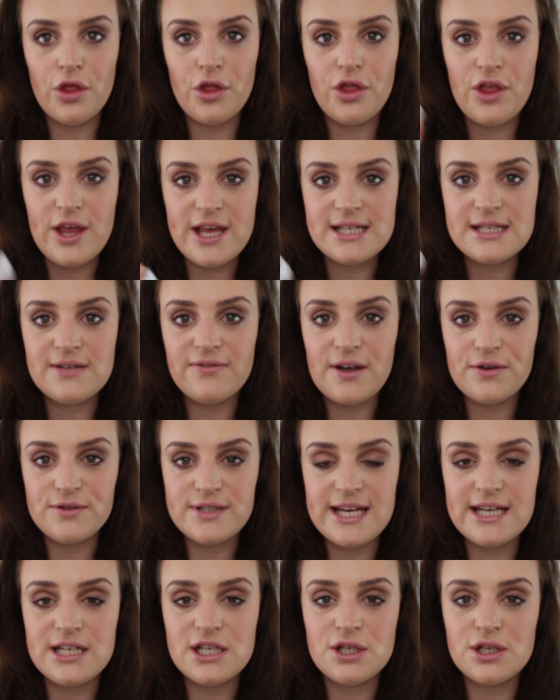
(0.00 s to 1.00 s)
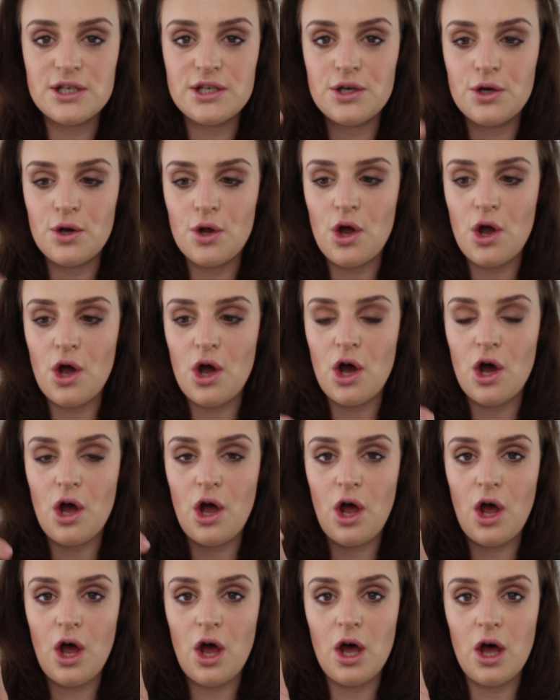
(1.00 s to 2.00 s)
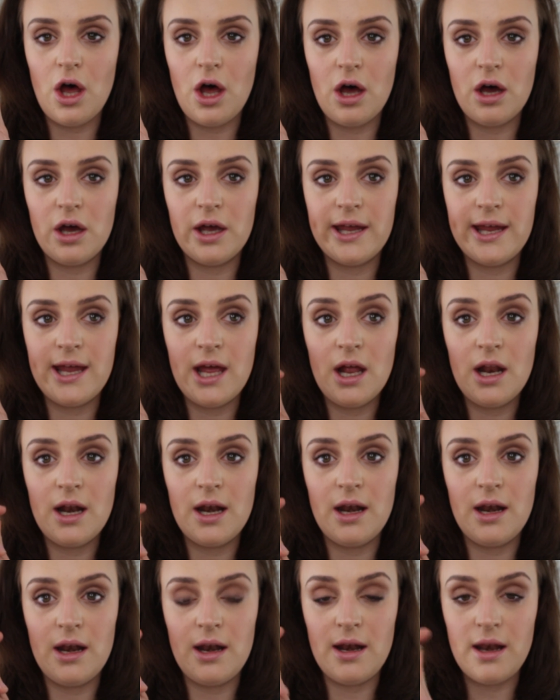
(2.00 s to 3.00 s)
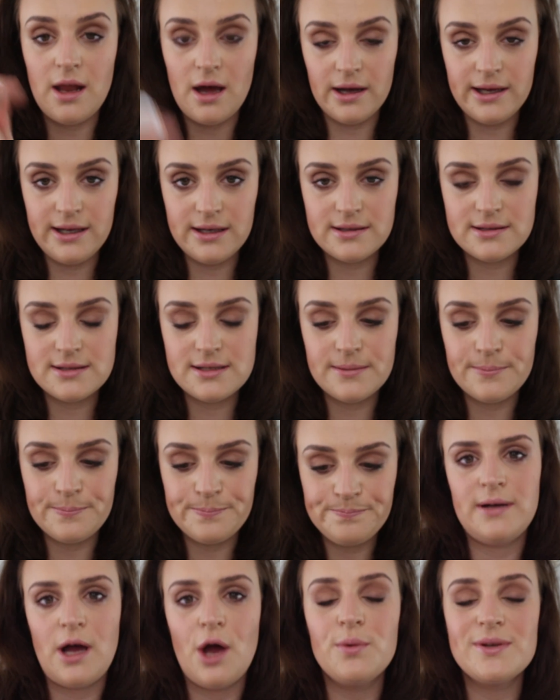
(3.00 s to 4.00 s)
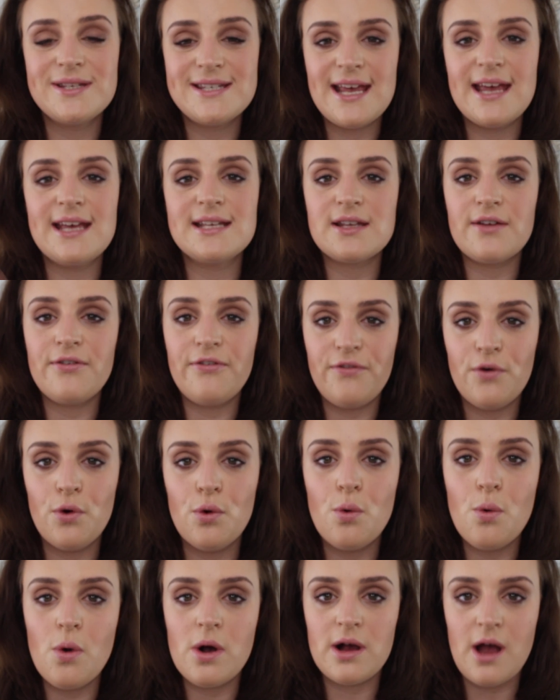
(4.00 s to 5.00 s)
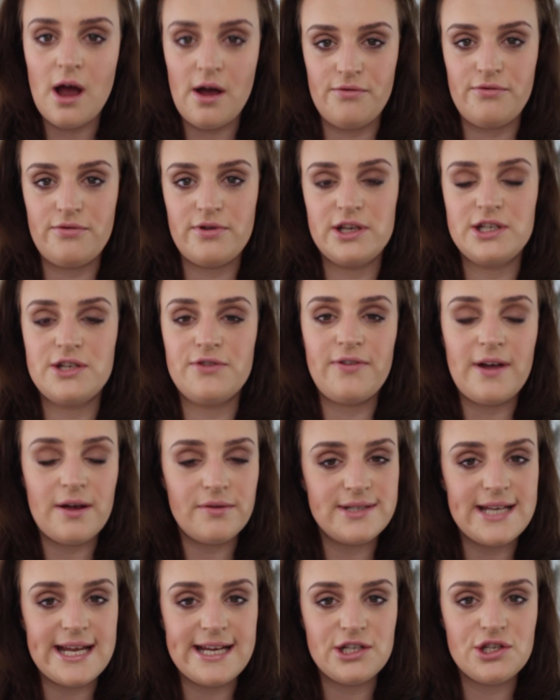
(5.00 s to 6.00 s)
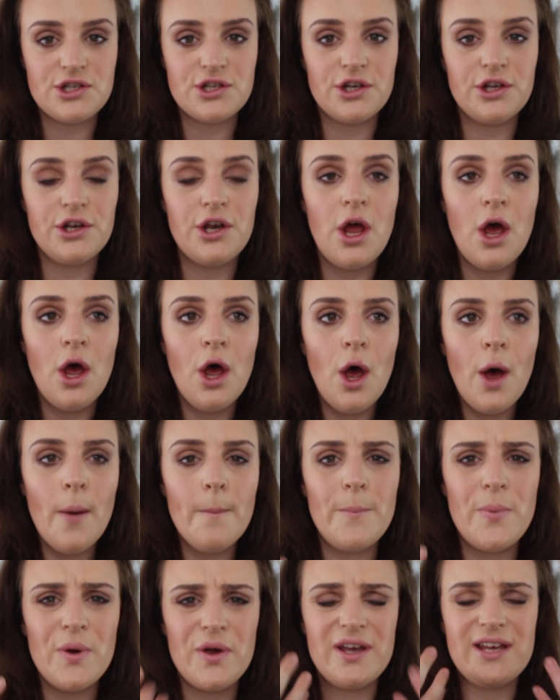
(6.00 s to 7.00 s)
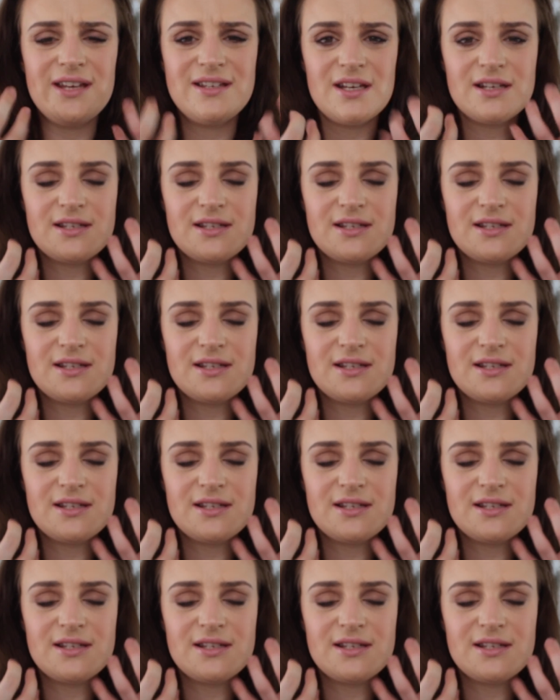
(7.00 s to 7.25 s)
This foundation I liked. I would say it's a full coverage foundation, but it